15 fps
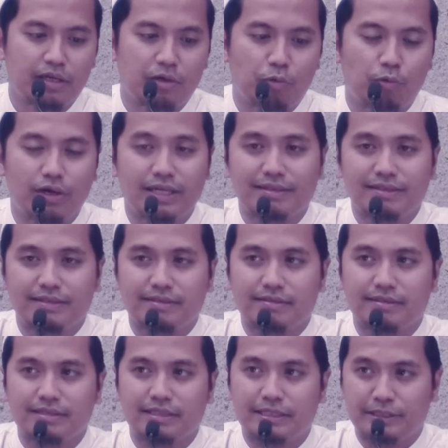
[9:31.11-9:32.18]
while
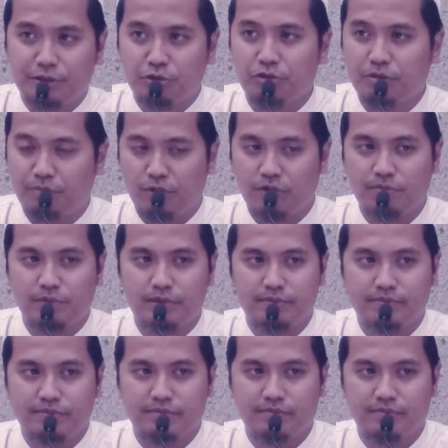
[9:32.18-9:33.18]
it is not a problem